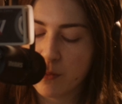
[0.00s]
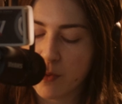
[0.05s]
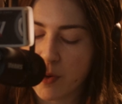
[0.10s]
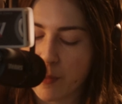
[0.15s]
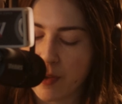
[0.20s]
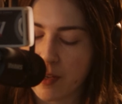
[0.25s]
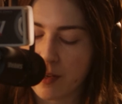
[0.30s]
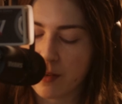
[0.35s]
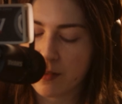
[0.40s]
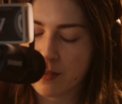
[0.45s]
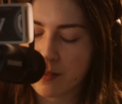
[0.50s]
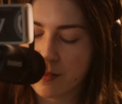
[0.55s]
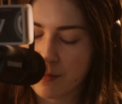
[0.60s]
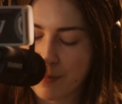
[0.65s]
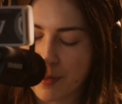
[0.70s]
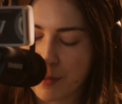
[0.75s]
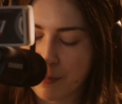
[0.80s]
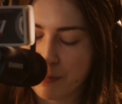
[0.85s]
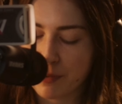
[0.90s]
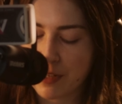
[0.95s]
woman,
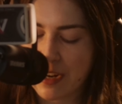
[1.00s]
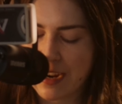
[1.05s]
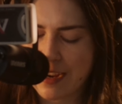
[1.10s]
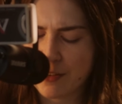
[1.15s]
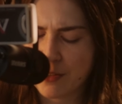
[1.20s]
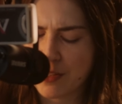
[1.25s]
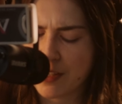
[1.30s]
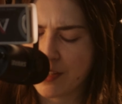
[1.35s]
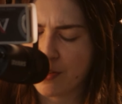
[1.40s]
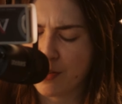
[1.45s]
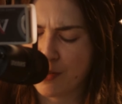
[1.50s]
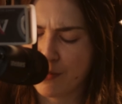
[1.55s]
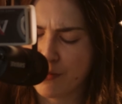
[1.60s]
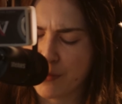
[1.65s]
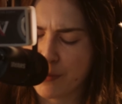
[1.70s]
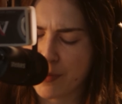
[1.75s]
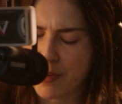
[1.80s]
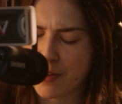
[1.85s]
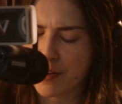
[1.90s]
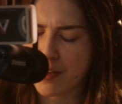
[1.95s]
but proud and
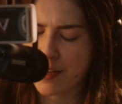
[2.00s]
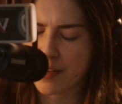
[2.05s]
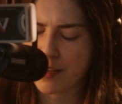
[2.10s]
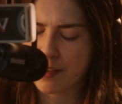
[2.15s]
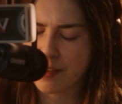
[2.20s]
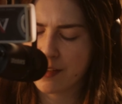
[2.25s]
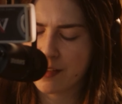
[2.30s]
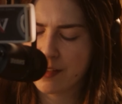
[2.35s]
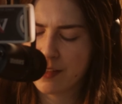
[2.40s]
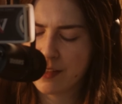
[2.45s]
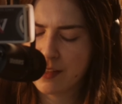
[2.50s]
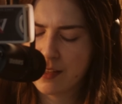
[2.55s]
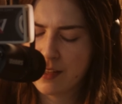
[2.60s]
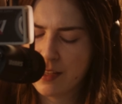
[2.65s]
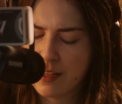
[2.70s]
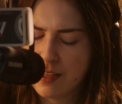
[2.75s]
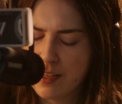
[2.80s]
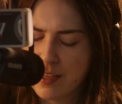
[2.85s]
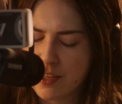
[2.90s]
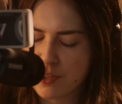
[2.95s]
overbearing,
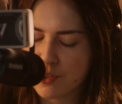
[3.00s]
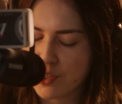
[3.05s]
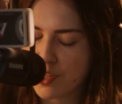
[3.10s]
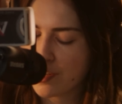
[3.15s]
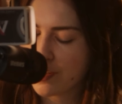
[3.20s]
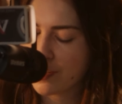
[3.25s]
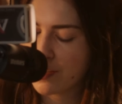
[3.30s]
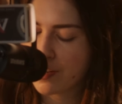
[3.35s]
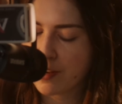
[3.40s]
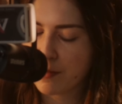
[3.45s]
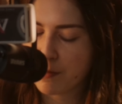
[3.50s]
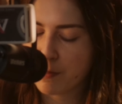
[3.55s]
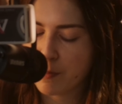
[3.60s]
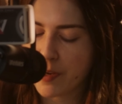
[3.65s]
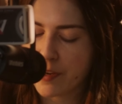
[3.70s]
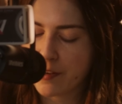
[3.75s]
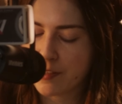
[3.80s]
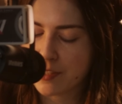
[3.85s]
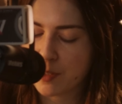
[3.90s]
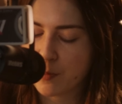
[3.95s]
and she could not
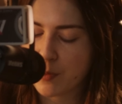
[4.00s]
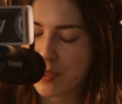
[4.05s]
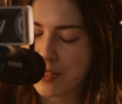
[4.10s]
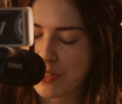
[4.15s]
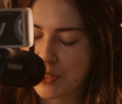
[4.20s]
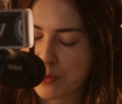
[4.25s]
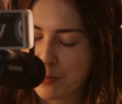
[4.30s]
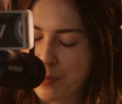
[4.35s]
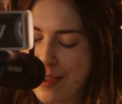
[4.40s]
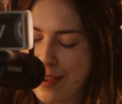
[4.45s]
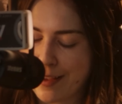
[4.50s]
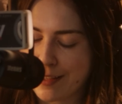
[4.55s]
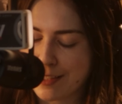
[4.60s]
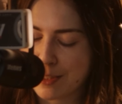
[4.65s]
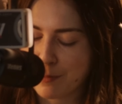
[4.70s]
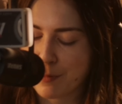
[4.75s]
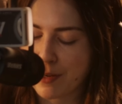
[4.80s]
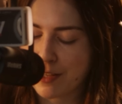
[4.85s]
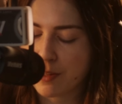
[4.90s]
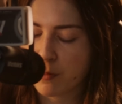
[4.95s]
bear to be
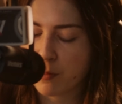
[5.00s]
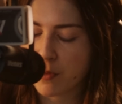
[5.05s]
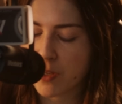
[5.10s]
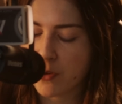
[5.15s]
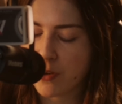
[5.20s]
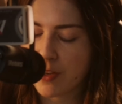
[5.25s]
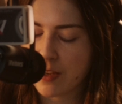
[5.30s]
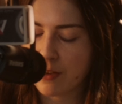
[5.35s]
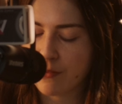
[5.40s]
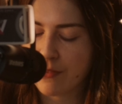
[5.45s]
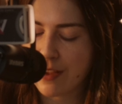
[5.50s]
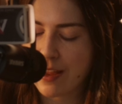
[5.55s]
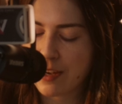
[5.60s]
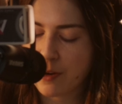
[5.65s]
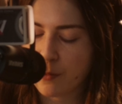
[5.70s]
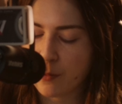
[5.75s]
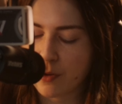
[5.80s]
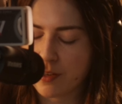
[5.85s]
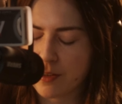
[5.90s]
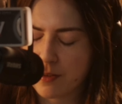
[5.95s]
surpassed by the beauty of
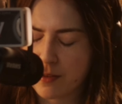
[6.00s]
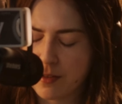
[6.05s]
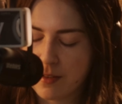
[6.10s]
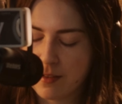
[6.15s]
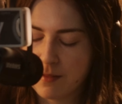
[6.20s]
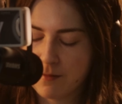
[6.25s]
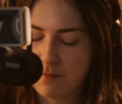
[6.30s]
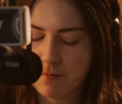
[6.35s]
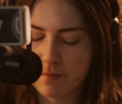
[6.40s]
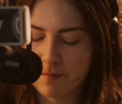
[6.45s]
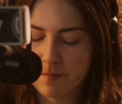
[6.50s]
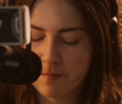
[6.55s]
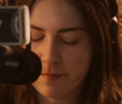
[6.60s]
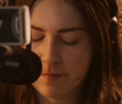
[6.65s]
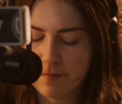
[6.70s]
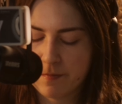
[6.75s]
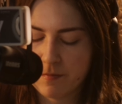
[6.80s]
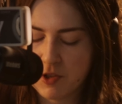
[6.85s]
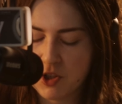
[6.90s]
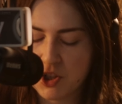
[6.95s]
anyone.
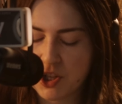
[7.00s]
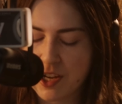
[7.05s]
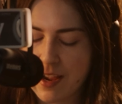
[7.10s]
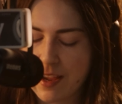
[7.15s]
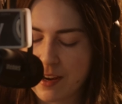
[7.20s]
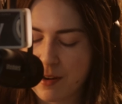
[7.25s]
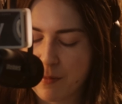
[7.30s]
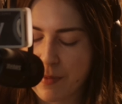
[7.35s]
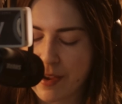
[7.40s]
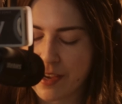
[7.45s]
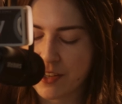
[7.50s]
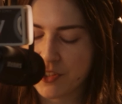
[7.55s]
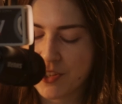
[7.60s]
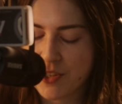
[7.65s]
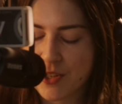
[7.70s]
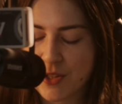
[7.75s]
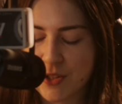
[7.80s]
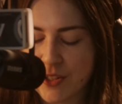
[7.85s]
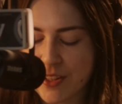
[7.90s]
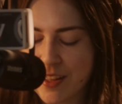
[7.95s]
She had a
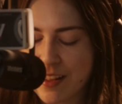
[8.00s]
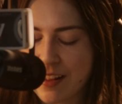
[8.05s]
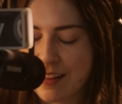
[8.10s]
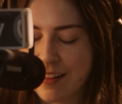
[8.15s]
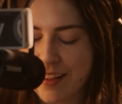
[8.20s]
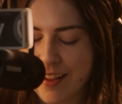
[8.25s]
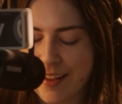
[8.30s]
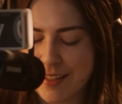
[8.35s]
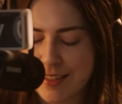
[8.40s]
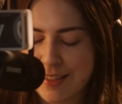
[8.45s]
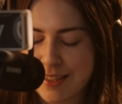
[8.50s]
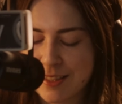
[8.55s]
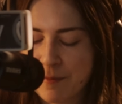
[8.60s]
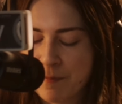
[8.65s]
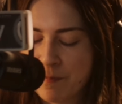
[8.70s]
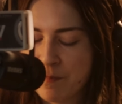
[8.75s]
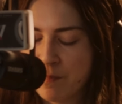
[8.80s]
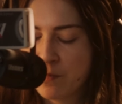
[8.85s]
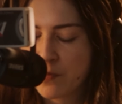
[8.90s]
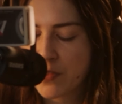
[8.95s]
magic looking glass,
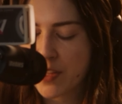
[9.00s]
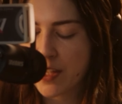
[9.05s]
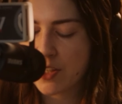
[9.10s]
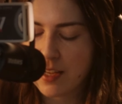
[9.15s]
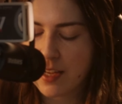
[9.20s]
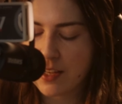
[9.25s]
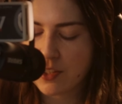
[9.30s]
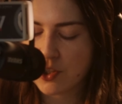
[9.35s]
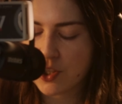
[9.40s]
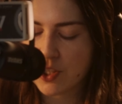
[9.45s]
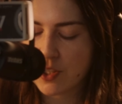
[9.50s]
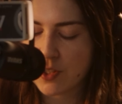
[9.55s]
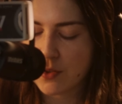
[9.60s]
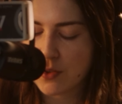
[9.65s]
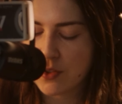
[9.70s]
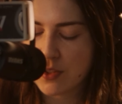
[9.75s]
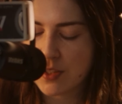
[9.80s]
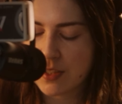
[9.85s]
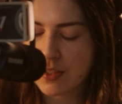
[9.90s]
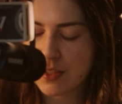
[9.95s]
and she
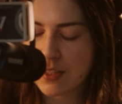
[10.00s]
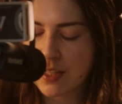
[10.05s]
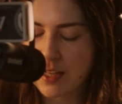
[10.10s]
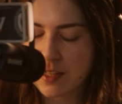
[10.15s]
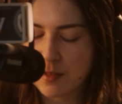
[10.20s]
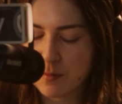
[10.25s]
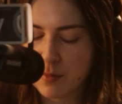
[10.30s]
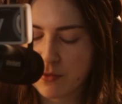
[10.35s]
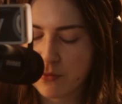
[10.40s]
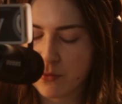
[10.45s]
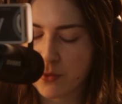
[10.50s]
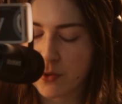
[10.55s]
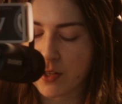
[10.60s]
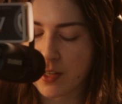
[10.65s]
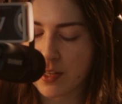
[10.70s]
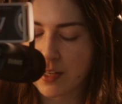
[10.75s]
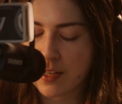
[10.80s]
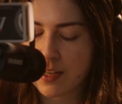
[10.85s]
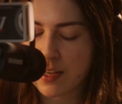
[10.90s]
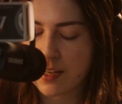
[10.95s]
used to stand before
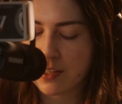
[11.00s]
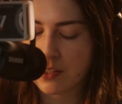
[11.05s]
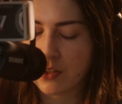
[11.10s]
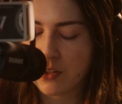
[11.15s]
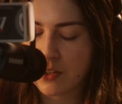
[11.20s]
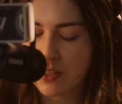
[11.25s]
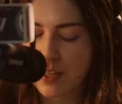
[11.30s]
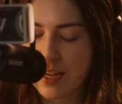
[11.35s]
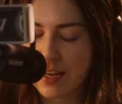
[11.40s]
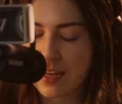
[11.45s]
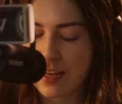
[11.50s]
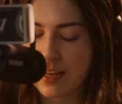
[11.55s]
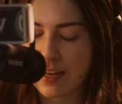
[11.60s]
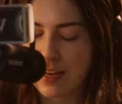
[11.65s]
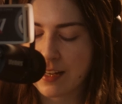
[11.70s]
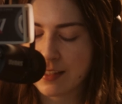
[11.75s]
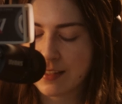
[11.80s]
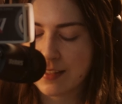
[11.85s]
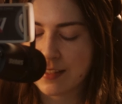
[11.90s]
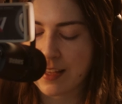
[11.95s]
it and look in it
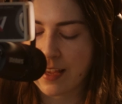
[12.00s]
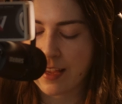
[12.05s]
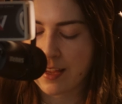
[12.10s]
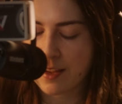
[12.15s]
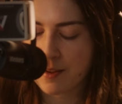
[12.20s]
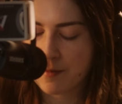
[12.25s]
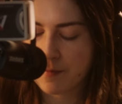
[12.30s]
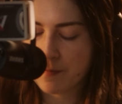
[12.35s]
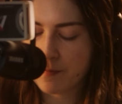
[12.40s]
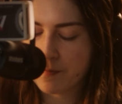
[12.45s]
and say,